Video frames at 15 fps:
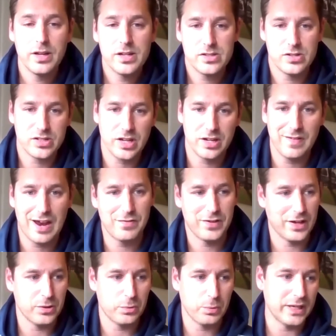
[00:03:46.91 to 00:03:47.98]
So it's kind of
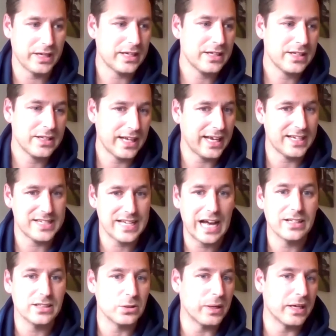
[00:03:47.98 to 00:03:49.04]
every other week they head
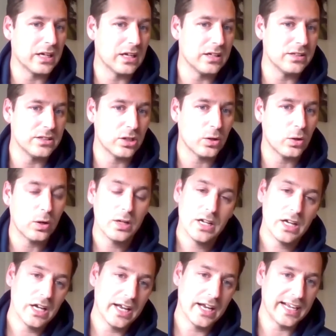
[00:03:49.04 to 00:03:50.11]
down to England, or
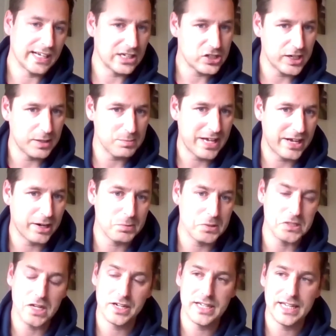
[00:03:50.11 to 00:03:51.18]
English teams head up to
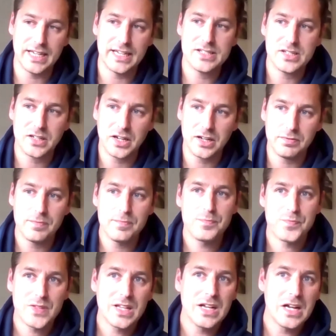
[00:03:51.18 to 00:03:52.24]
Dundee. So kind of
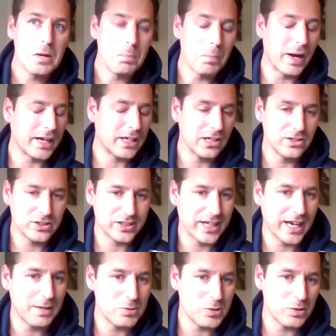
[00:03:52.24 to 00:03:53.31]
my closest
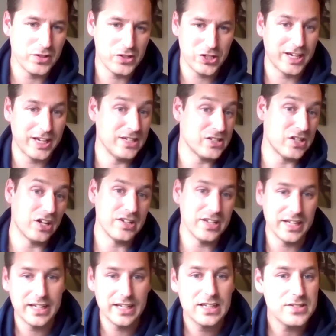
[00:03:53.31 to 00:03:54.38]
game to officiate is
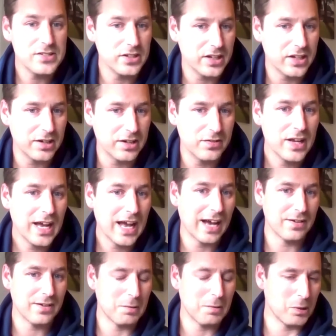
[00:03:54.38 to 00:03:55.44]
Dundee. So kind of
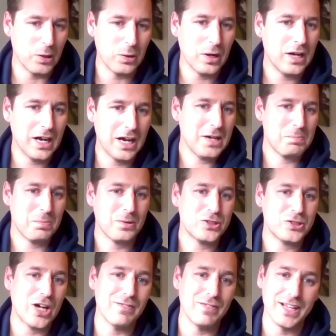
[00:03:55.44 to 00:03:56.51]
I'm
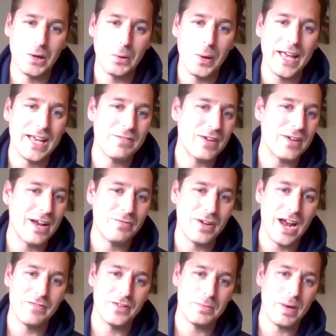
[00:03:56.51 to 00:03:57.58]
traveling away
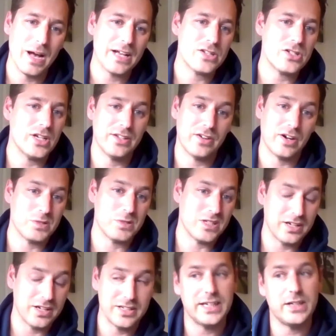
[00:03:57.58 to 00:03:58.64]
every match, either up to
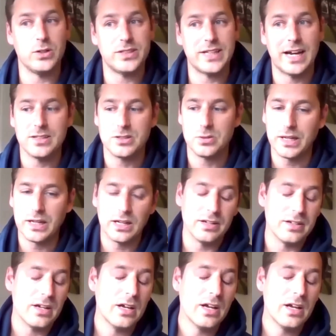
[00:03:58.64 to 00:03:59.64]
Dundee or down to England.